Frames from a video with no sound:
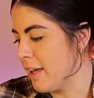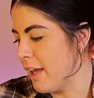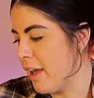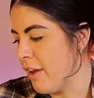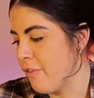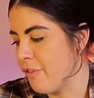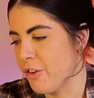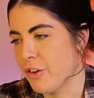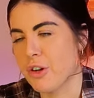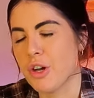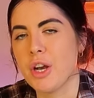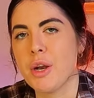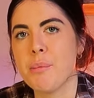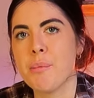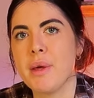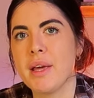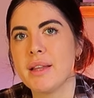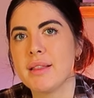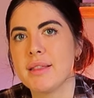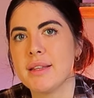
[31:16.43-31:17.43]
if you're gonna
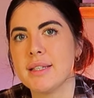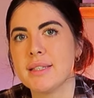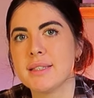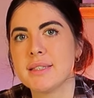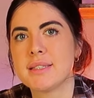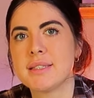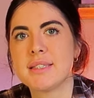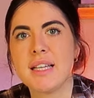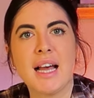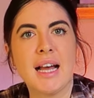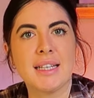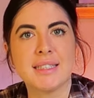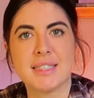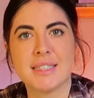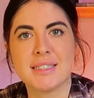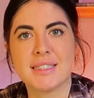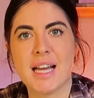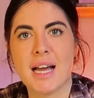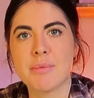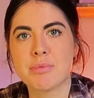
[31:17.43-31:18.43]
make this as
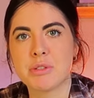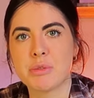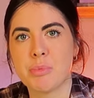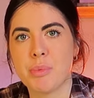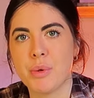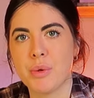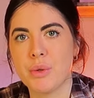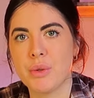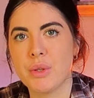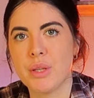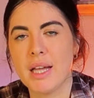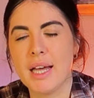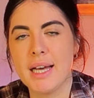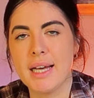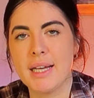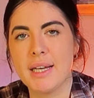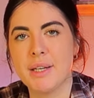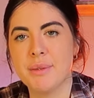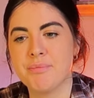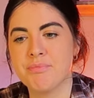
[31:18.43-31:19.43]
adaptable
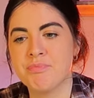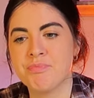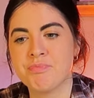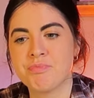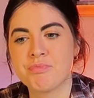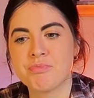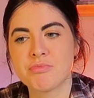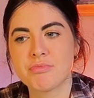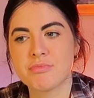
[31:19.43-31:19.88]
um,